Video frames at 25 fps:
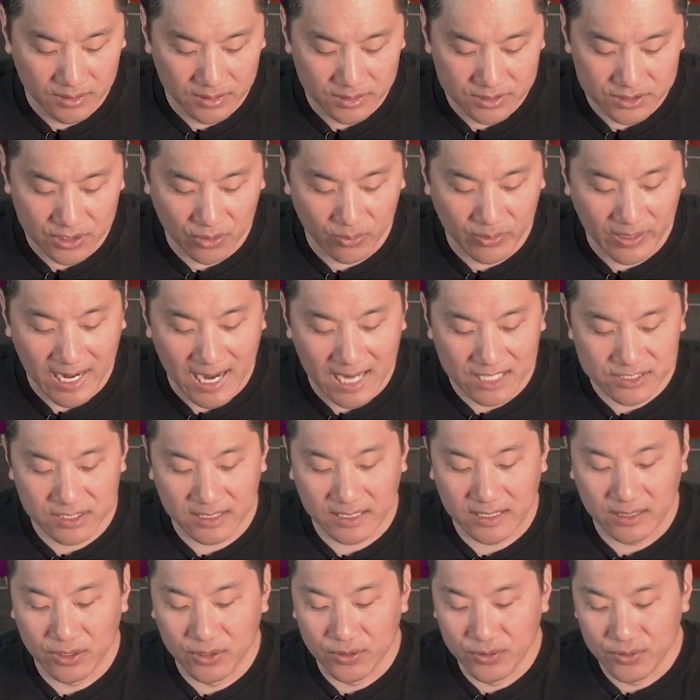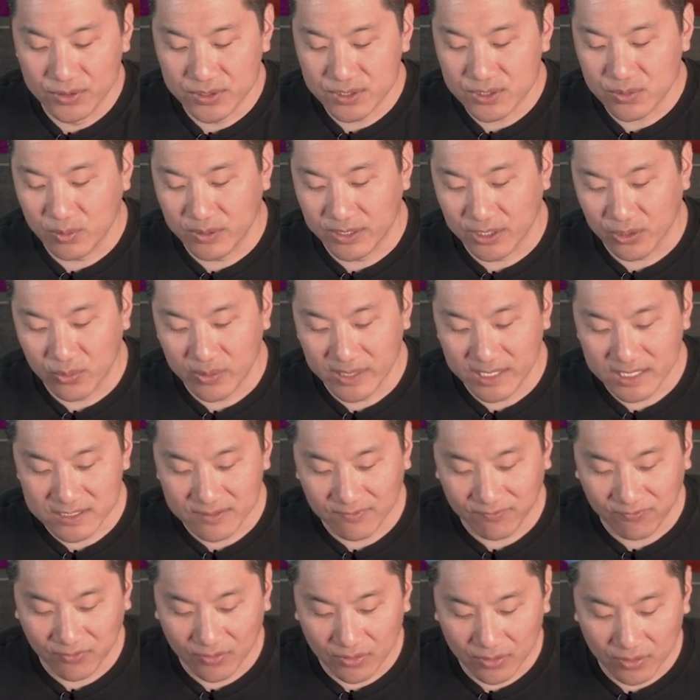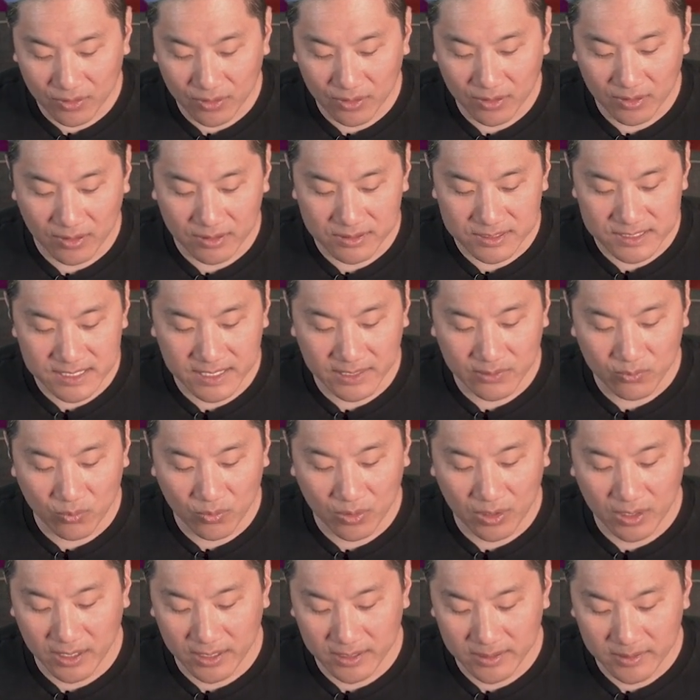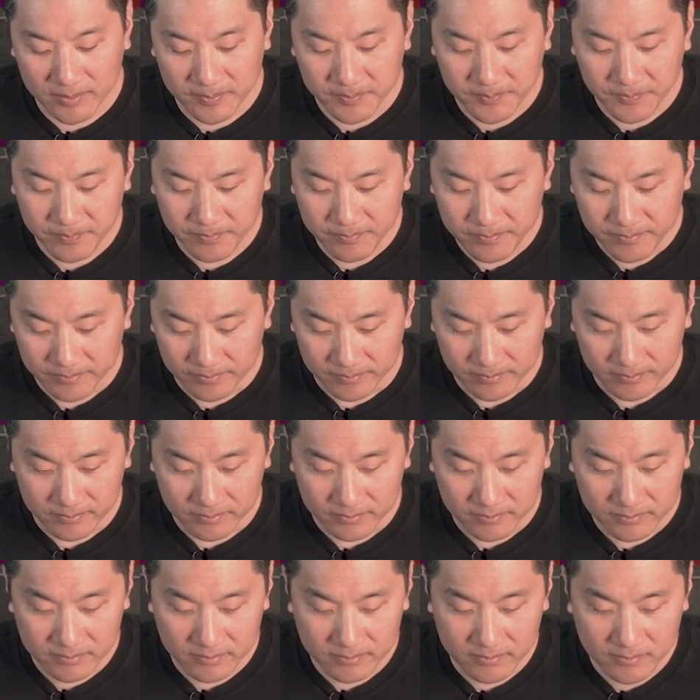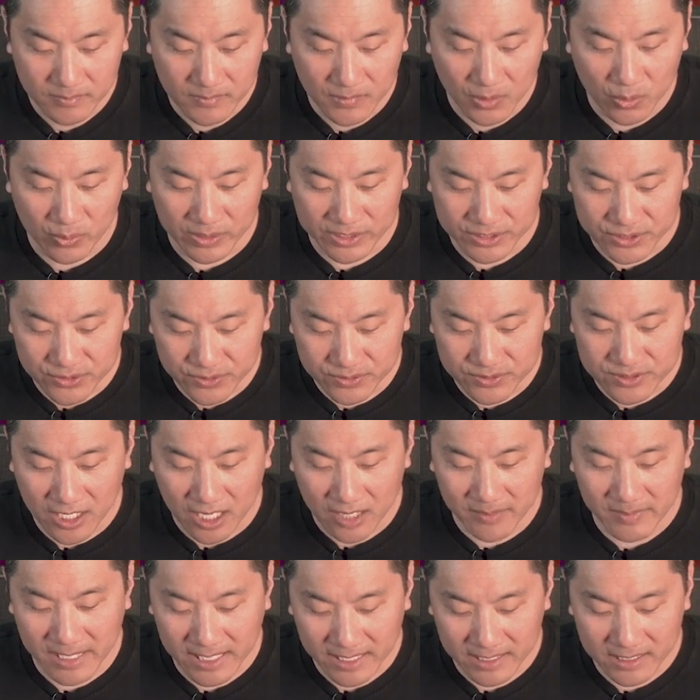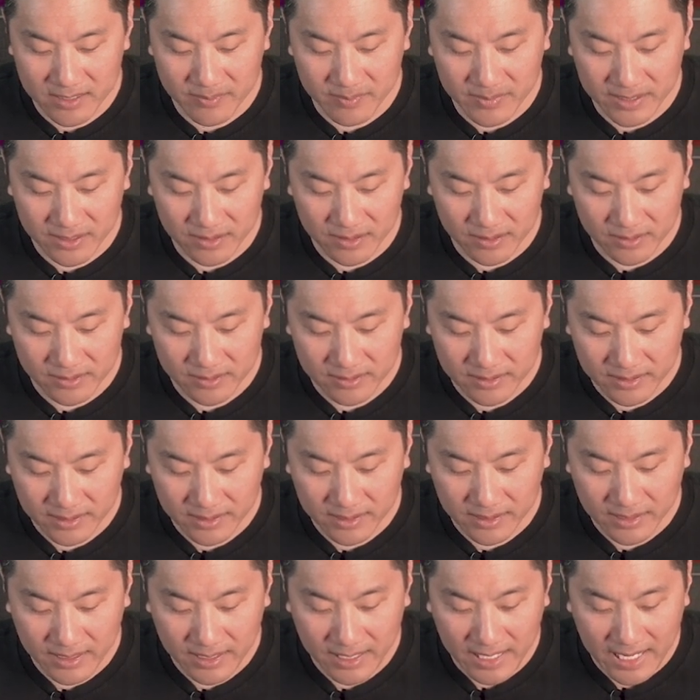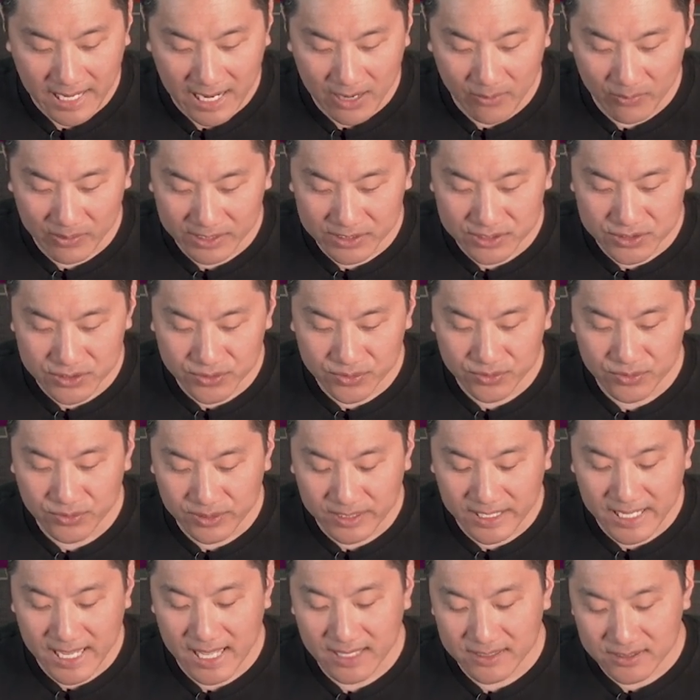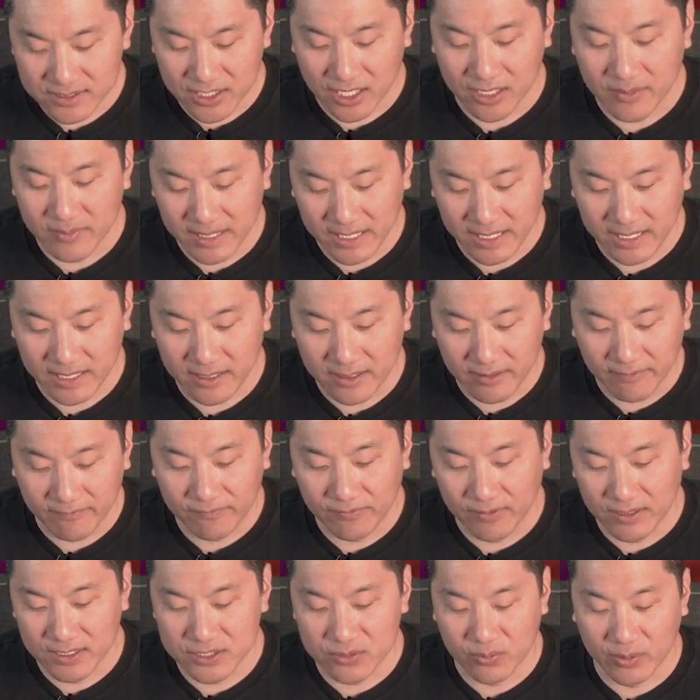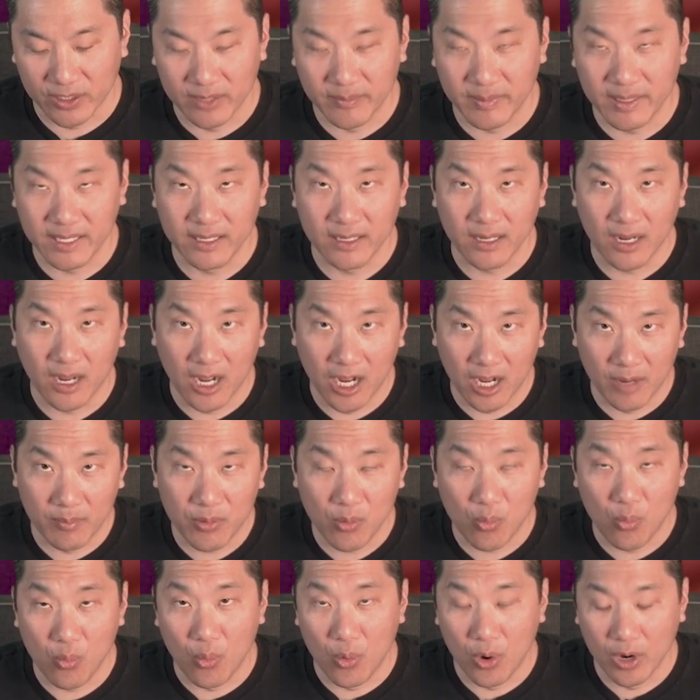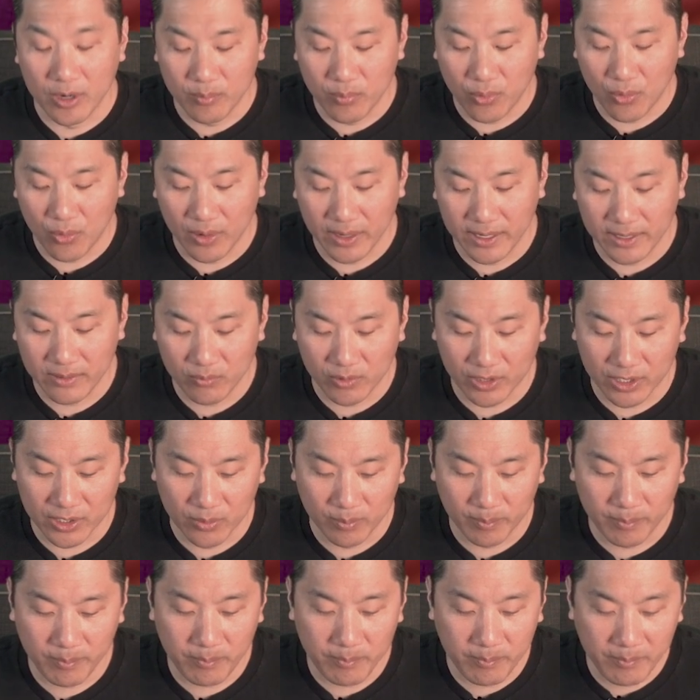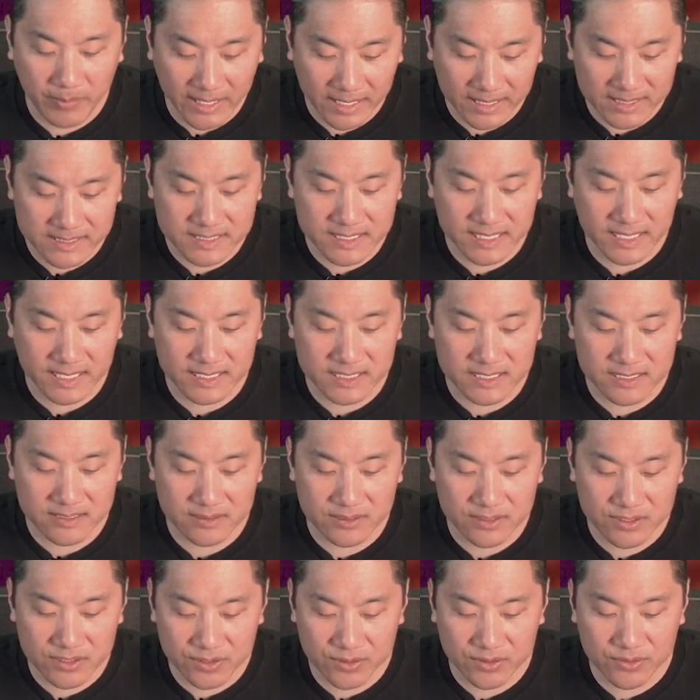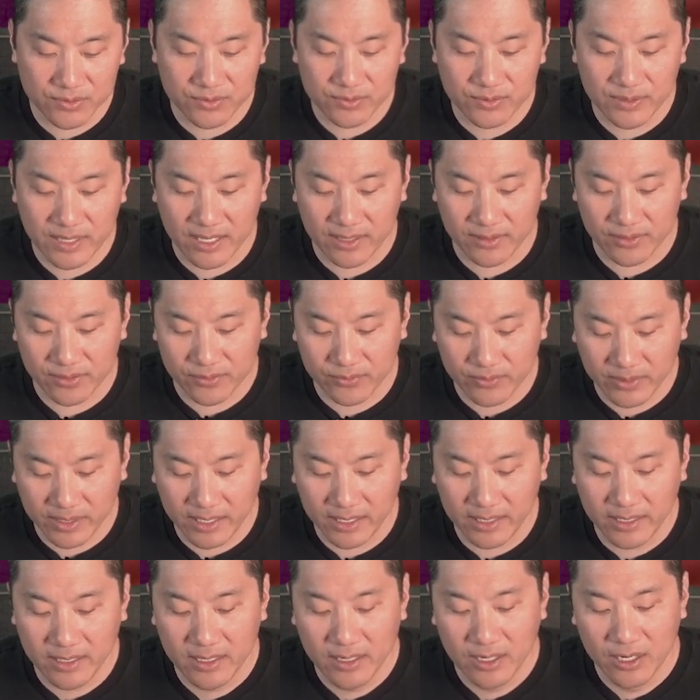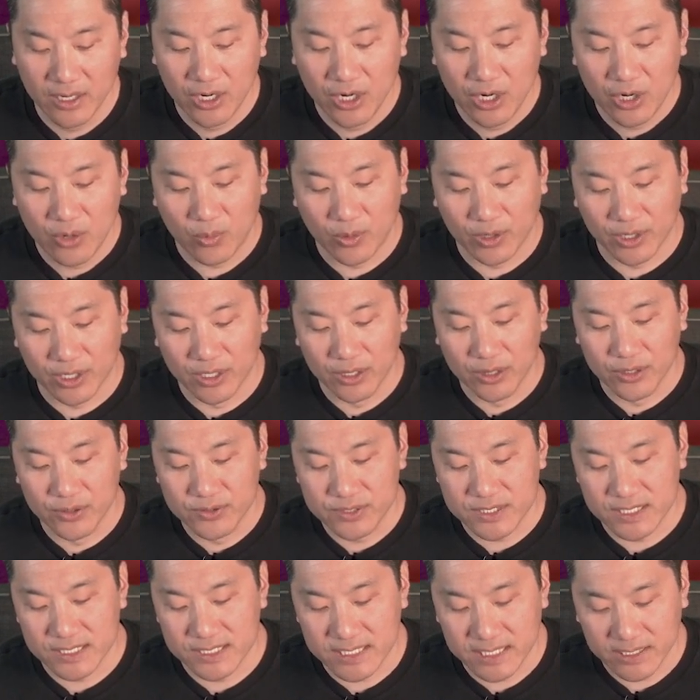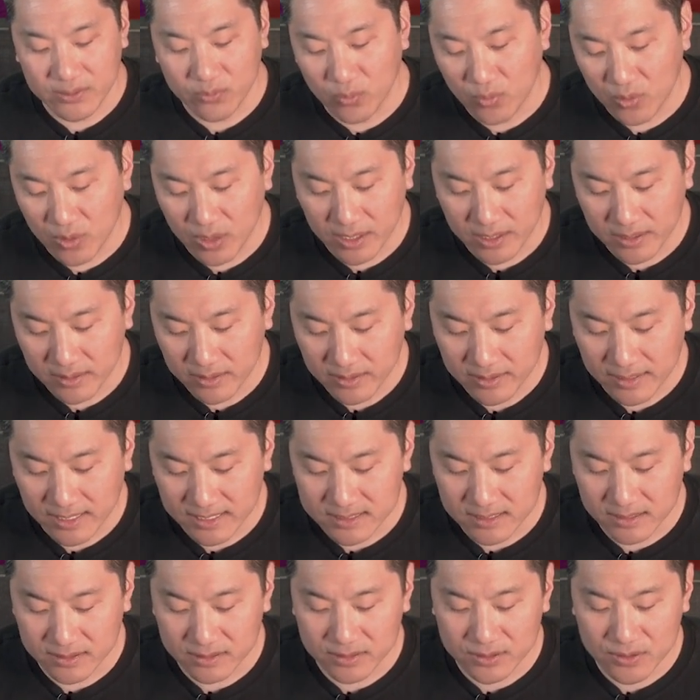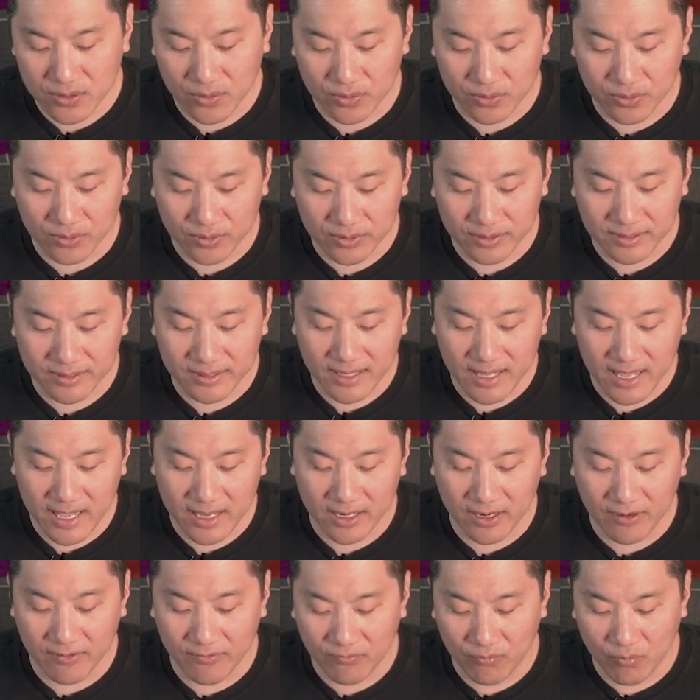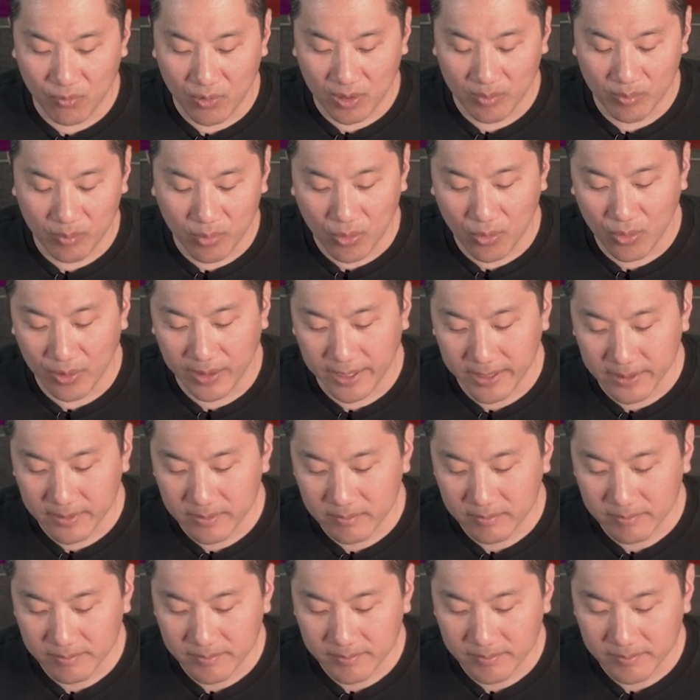So we actually lose with the queens full on seat 1. We do dominate in the middle, and we do get dominated up front. So we're going to be up 1 point. We're going to beat seats 2 and 3. We're going to lose to seat 1. That's a total net of 1 point.